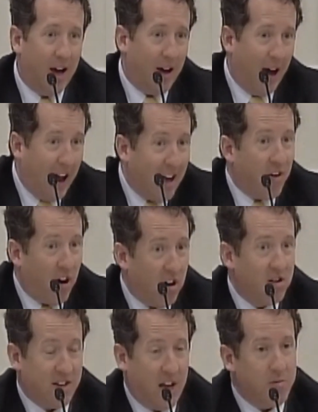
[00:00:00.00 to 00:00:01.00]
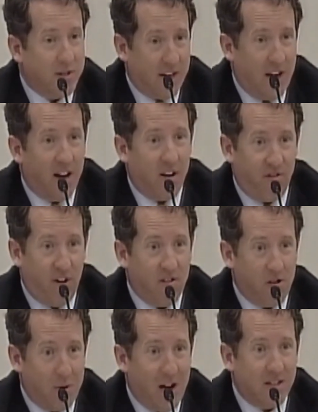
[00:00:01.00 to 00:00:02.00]
I have a hard time standing in front
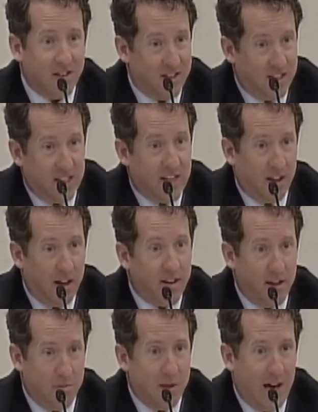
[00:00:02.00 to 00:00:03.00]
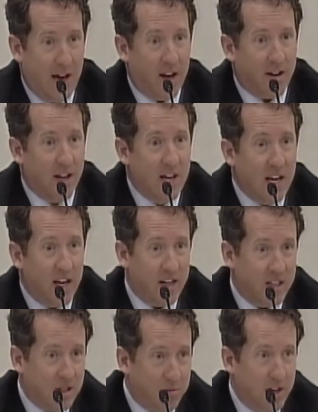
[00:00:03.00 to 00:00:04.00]
of Nebraskans and telling them that,
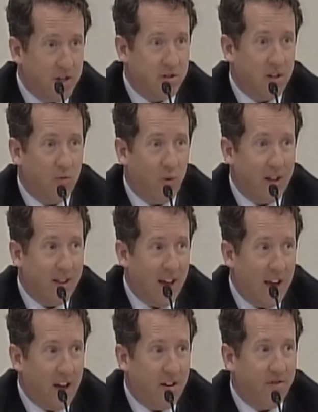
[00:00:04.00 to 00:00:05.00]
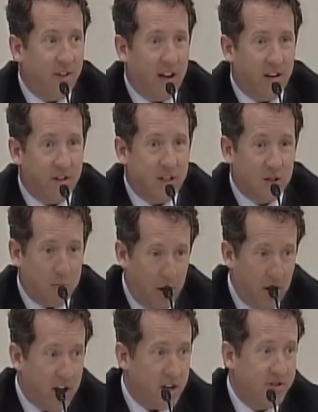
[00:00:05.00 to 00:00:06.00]
especially when they have
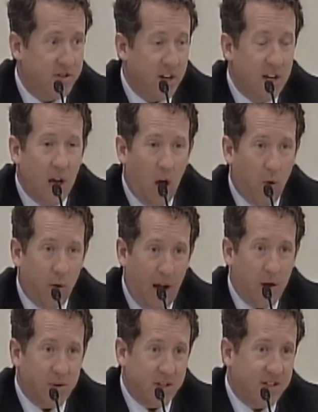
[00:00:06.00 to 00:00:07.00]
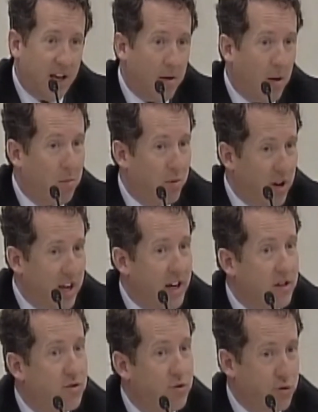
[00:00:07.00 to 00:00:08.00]
experienced what I would say pretty
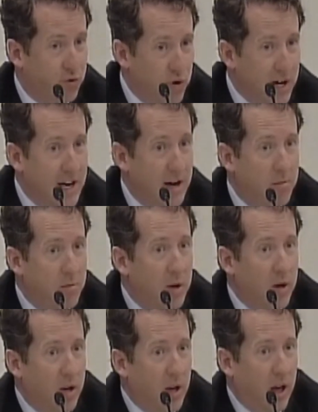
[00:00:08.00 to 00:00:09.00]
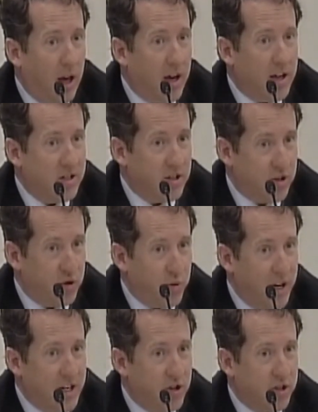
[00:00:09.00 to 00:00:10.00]
extreme
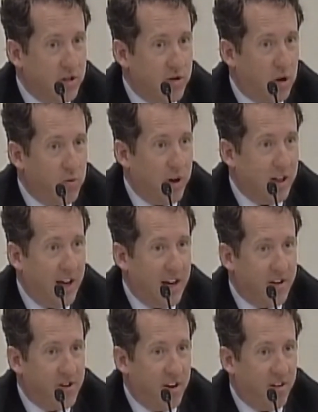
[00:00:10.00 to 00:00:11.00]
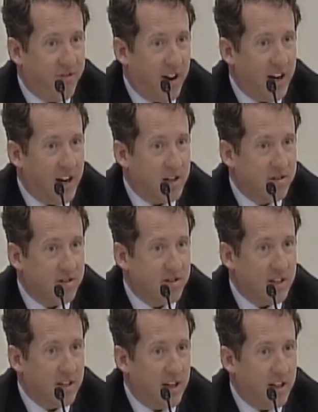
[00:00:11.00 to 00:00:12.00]
situations are relating to their finances
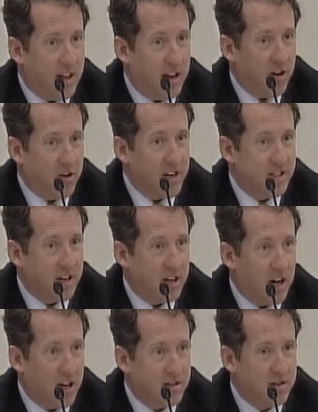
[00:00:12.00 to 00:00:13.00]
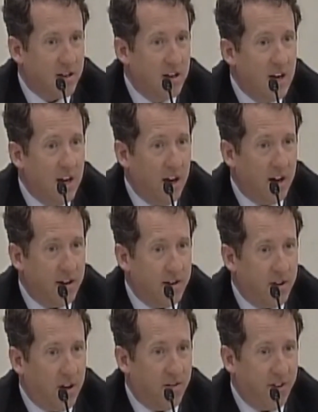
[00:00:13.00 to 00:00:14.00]
and the increasing cost
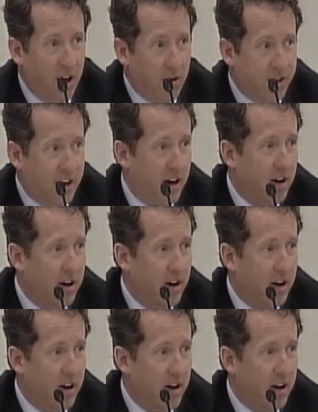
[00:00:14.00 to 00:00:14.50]
of health care.